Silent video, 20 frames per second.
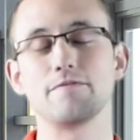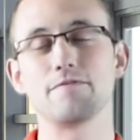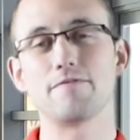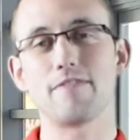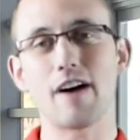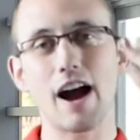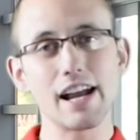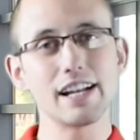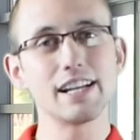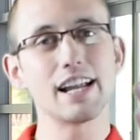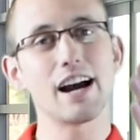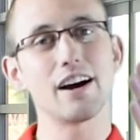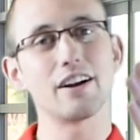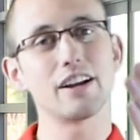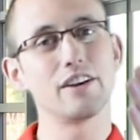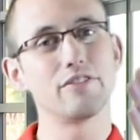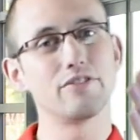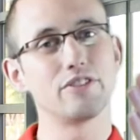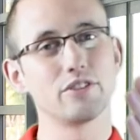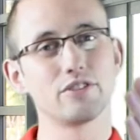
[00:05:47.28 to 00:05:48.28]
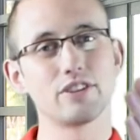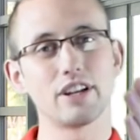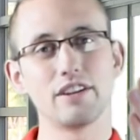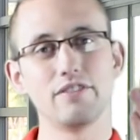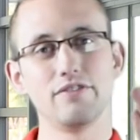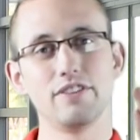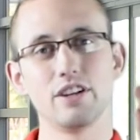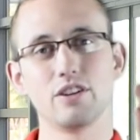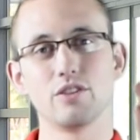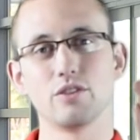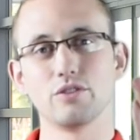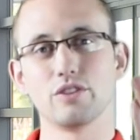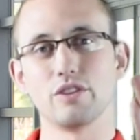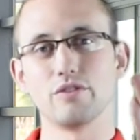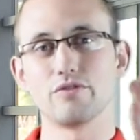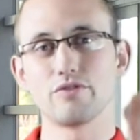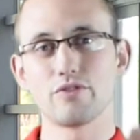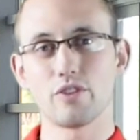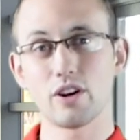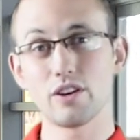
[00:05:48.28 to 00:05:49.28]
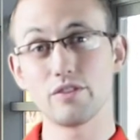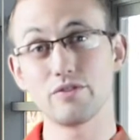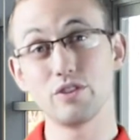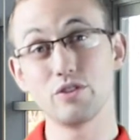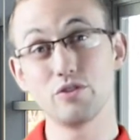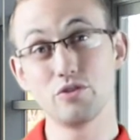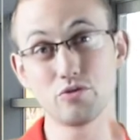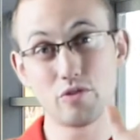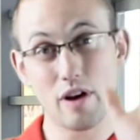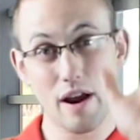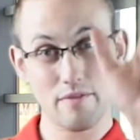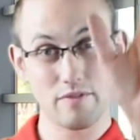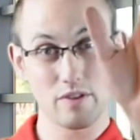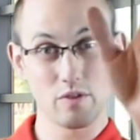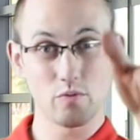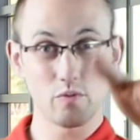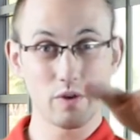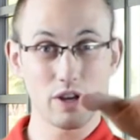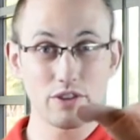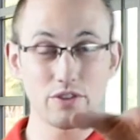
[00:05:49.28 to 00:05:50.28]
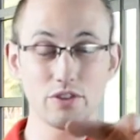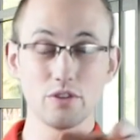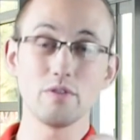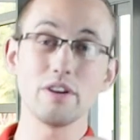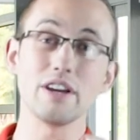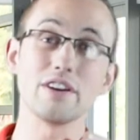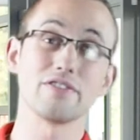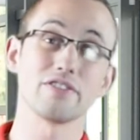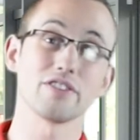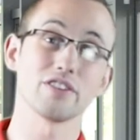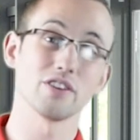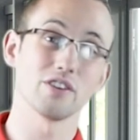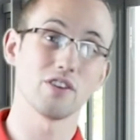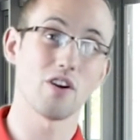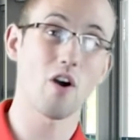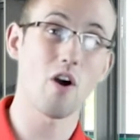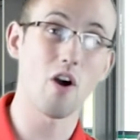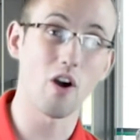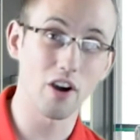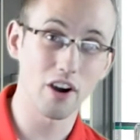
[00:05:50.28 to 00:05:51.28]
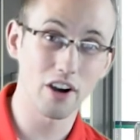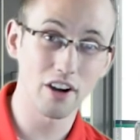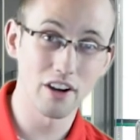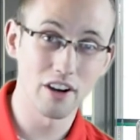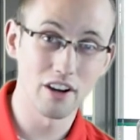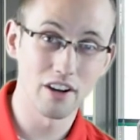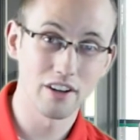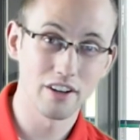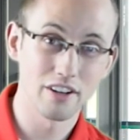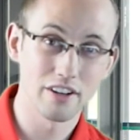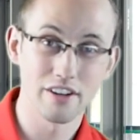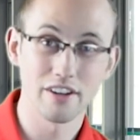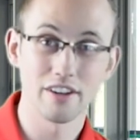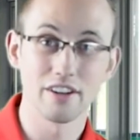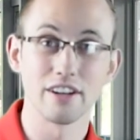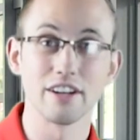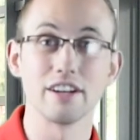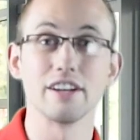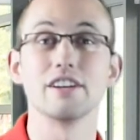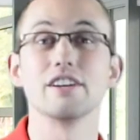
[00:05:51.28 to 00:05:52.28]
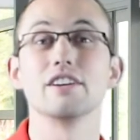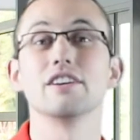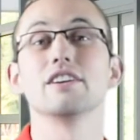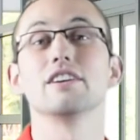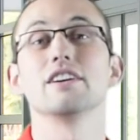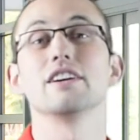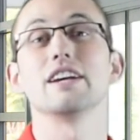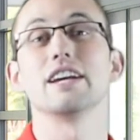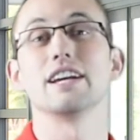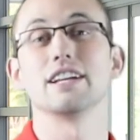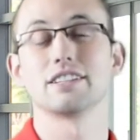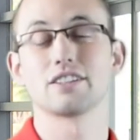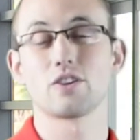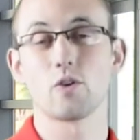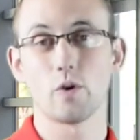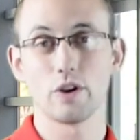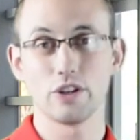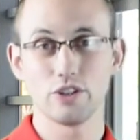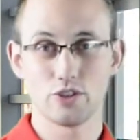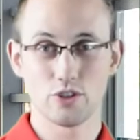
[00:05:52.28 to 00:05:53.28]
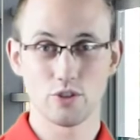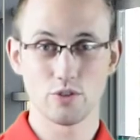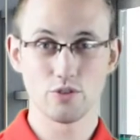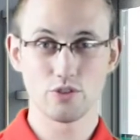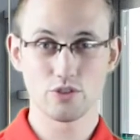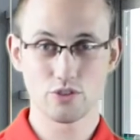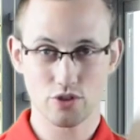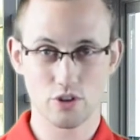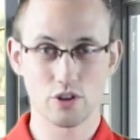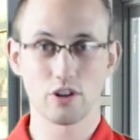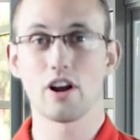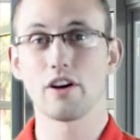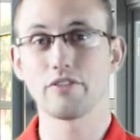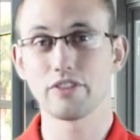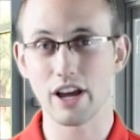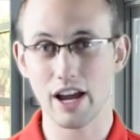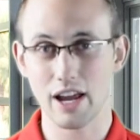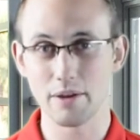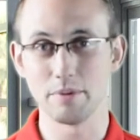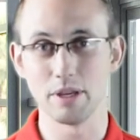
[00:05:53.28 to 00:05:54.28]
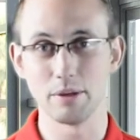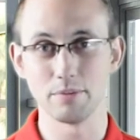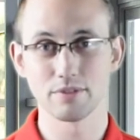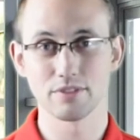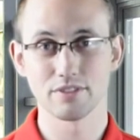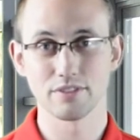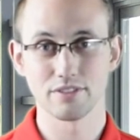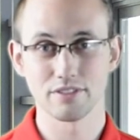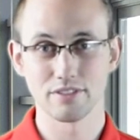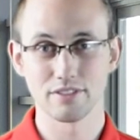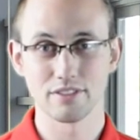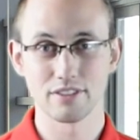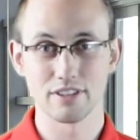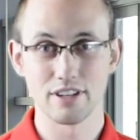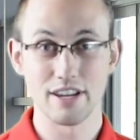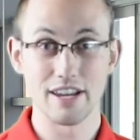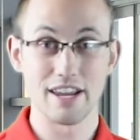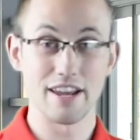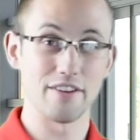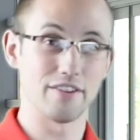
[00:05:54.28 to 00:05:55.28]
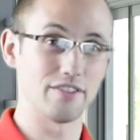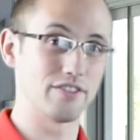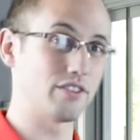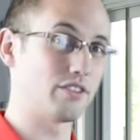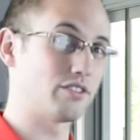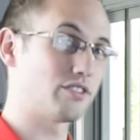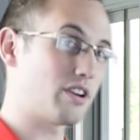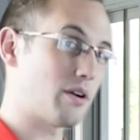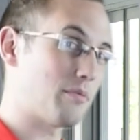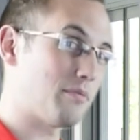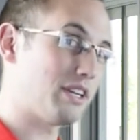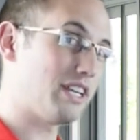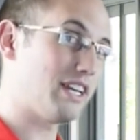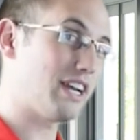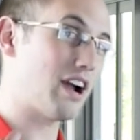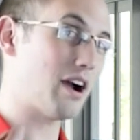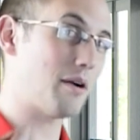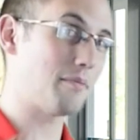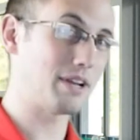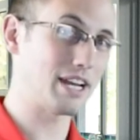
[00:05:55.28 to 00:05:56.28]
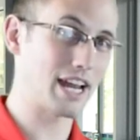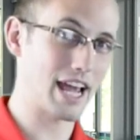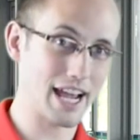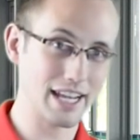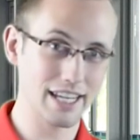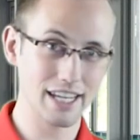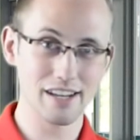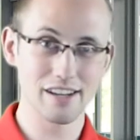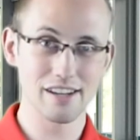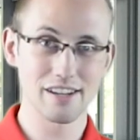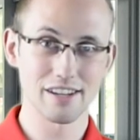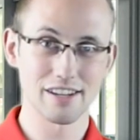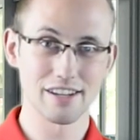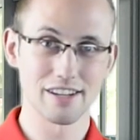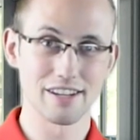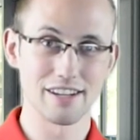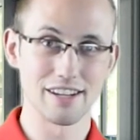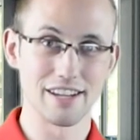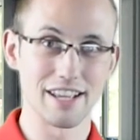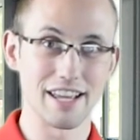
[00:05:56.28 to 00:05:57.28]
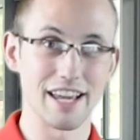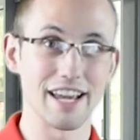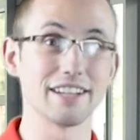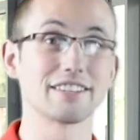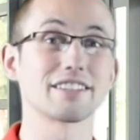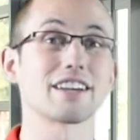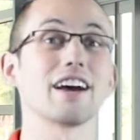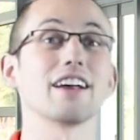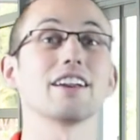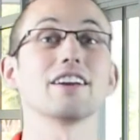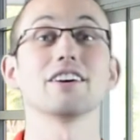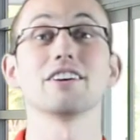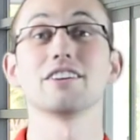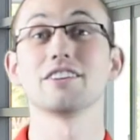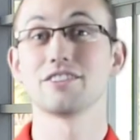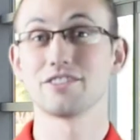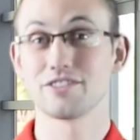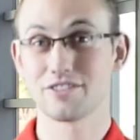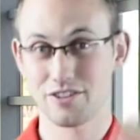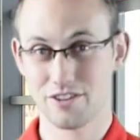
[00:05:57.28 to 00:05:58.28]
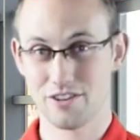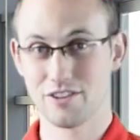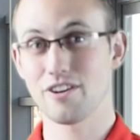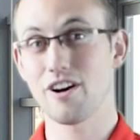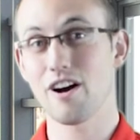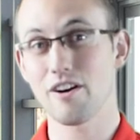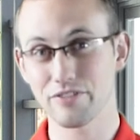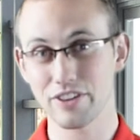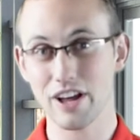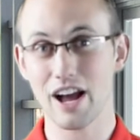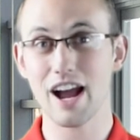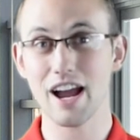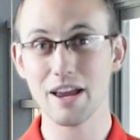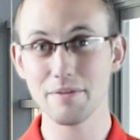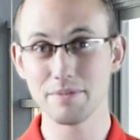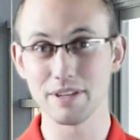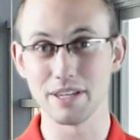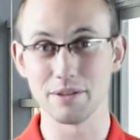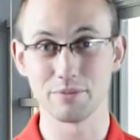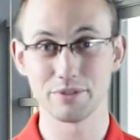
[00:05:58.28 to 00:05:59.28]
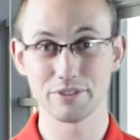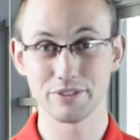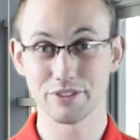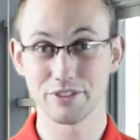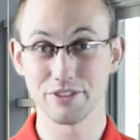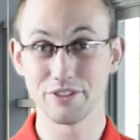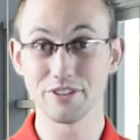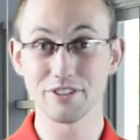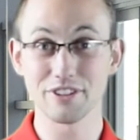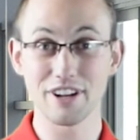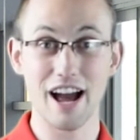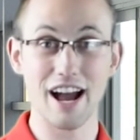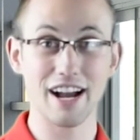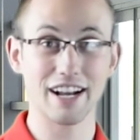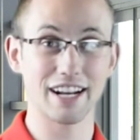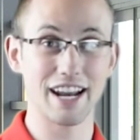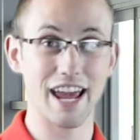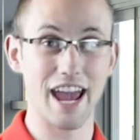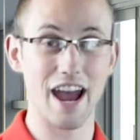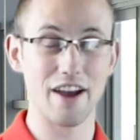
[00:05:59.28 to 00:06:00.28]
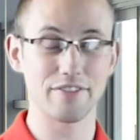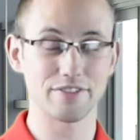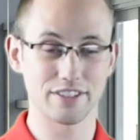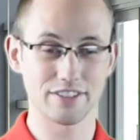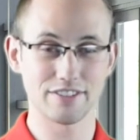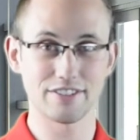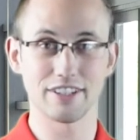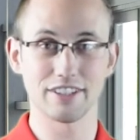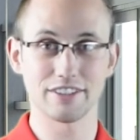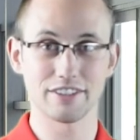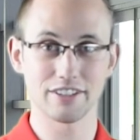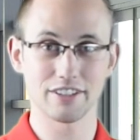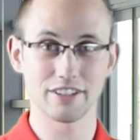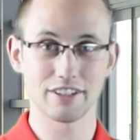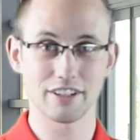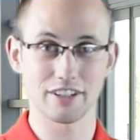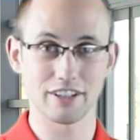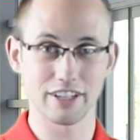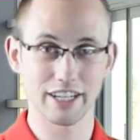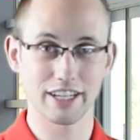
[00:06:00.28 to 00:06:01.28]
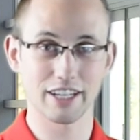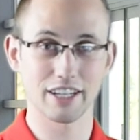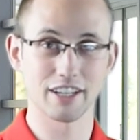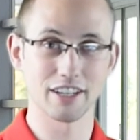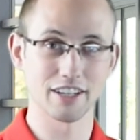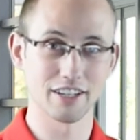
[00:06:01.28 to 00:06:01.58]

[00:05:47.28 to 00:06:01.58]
find out if there's any vehicles in front of you, driving with you. If there are, it's going to turn off the high beams. If there's somebody coming at you, it's going to turn off the high beams. You're not going to have to sit there, click.